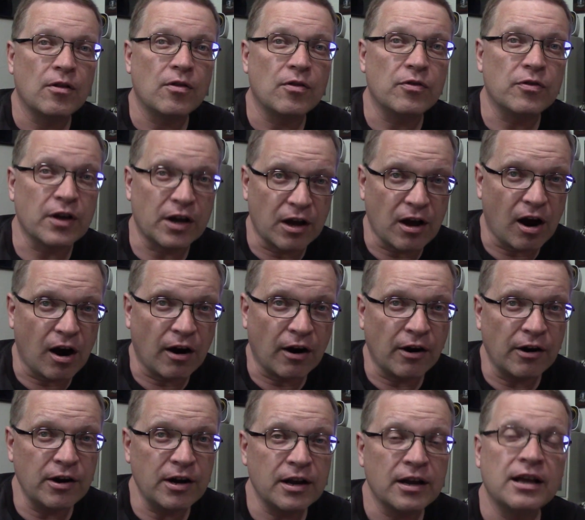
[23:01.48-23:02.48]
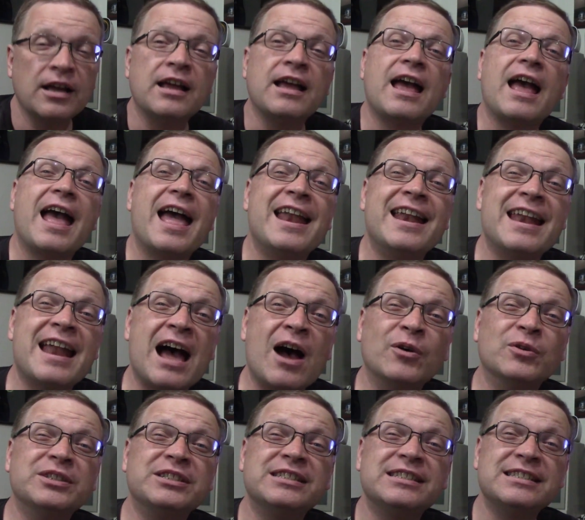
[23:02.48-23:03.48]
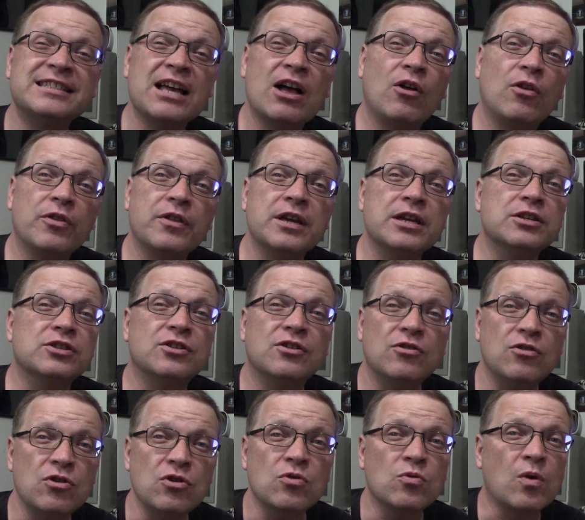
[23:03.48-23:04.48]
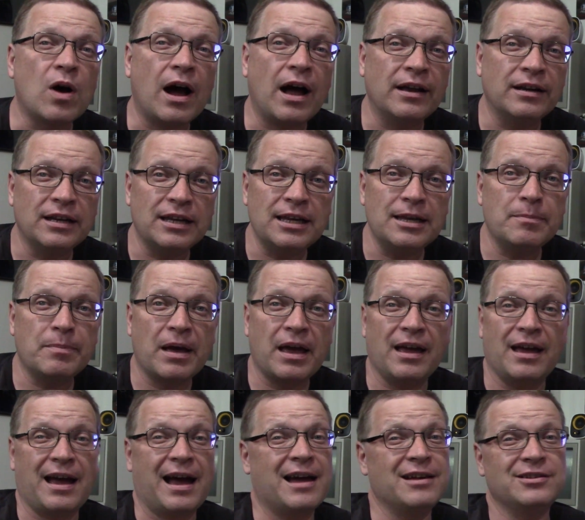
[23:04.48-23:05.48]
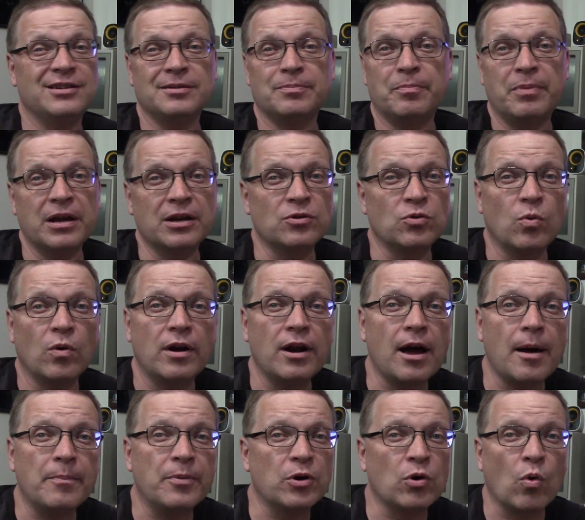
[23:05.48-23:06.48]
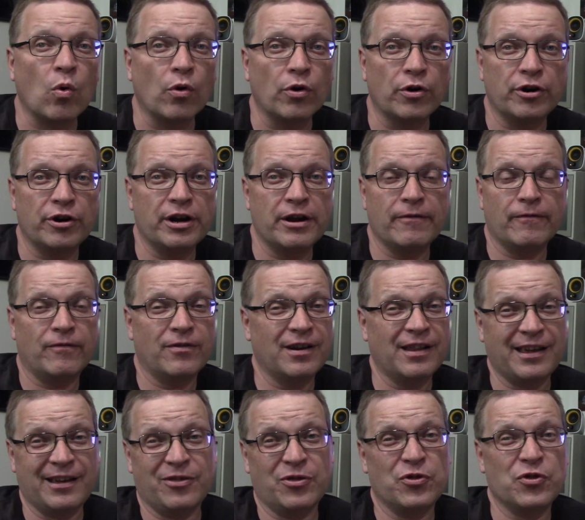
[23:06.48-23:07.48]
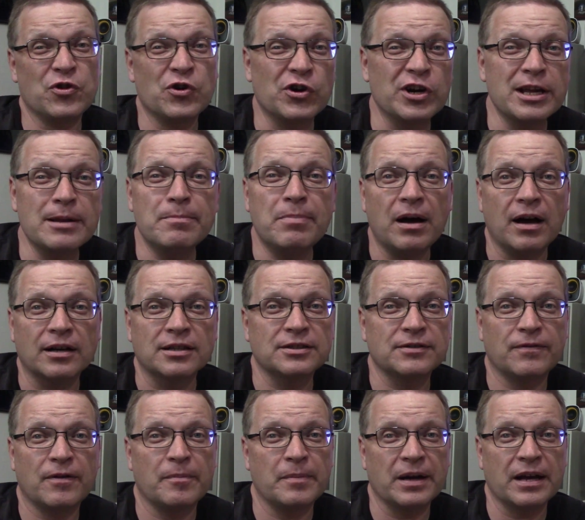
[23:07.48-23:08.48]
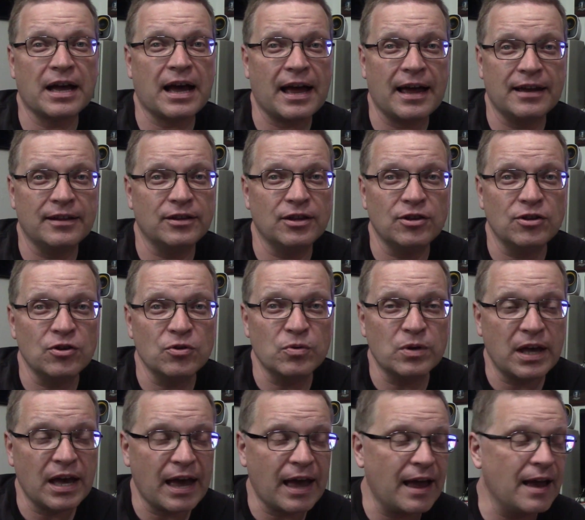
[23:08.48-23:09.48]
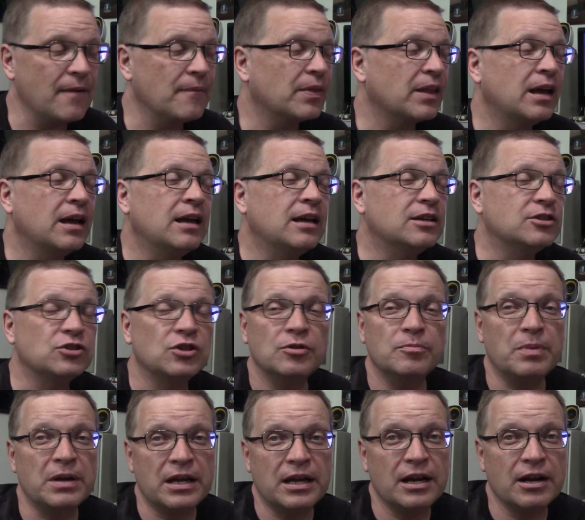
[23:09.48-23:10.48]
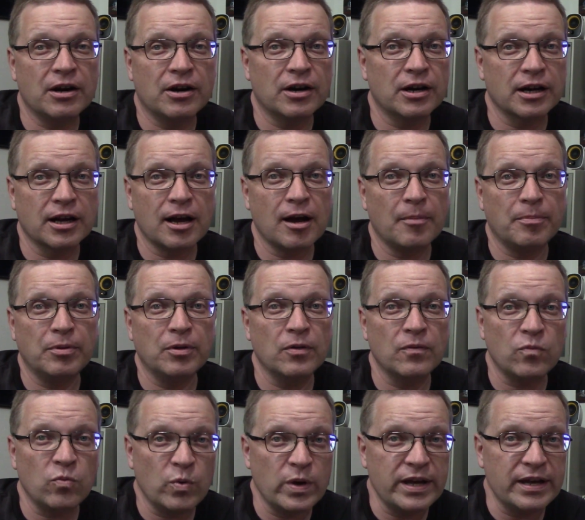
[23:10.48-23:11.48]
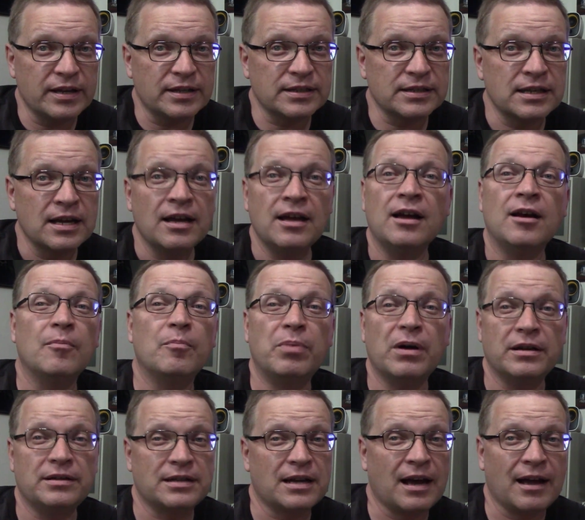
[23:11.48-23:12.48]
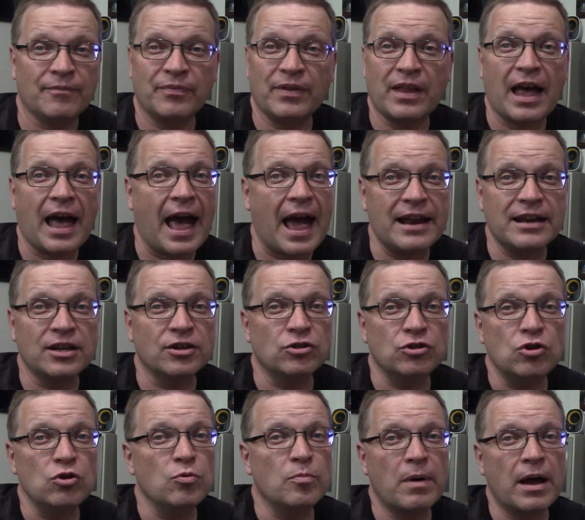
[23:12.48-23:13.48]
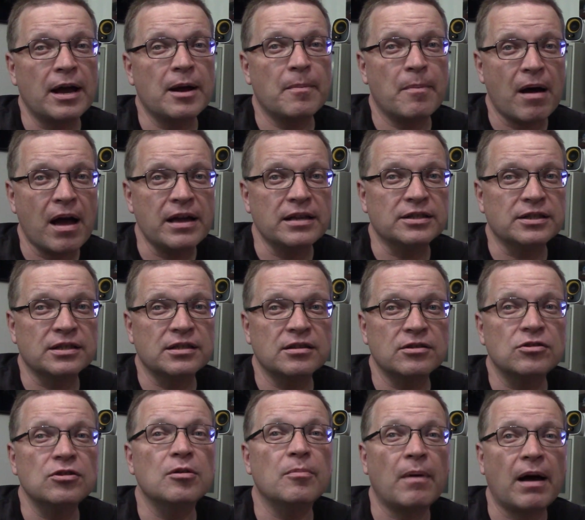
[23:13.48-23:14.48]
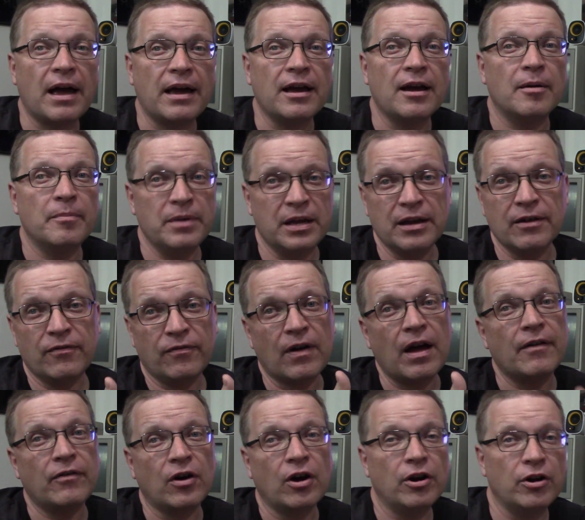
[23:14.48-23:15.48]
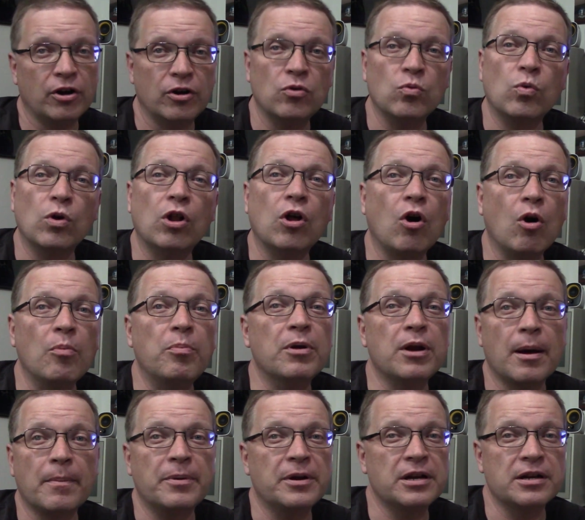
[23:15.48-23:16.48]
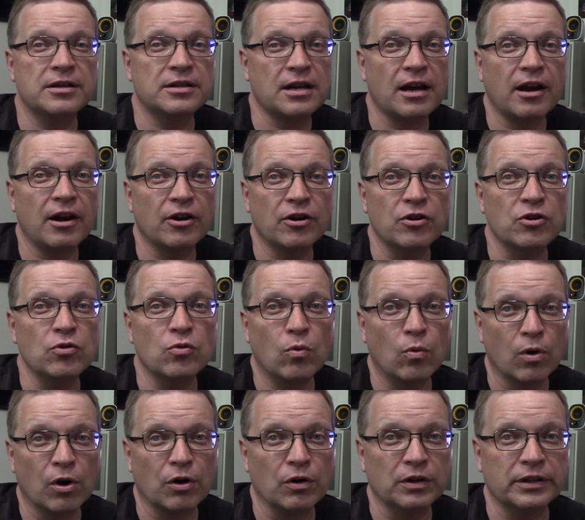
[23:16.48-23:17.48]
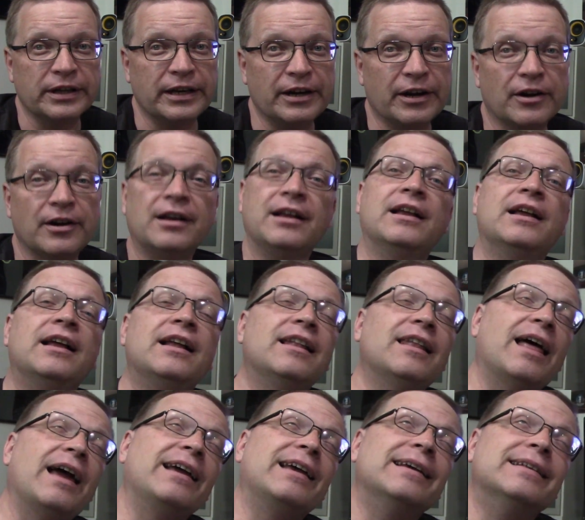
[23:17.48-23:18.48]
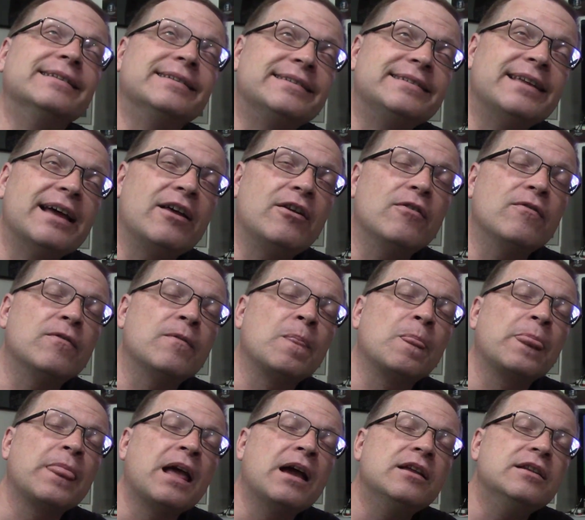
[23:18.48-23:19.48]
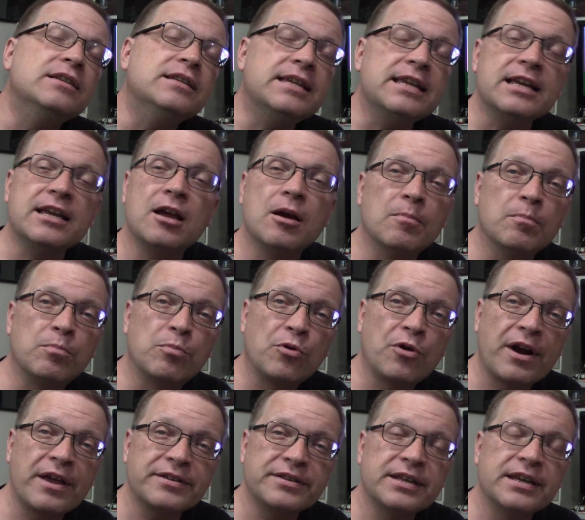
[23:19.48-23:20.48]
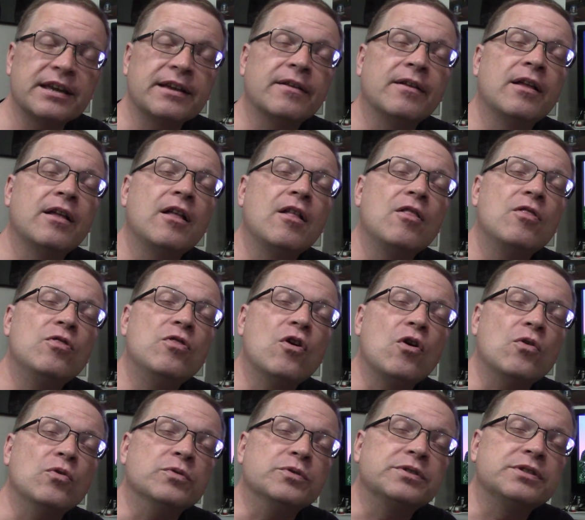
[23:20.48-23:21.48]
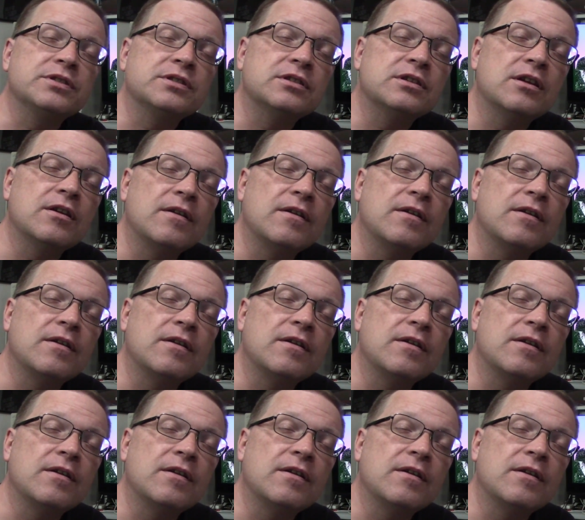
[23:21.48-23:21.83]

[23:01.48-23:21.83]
the card and now sell these new on eBay. I just picked one up and ordered it for like $30 from a guy in the UK. Should be here in a couple of weeks. But adding 2 megabytes to my Amiga 500 will open up an entire new world here. Like, instead of decompressing those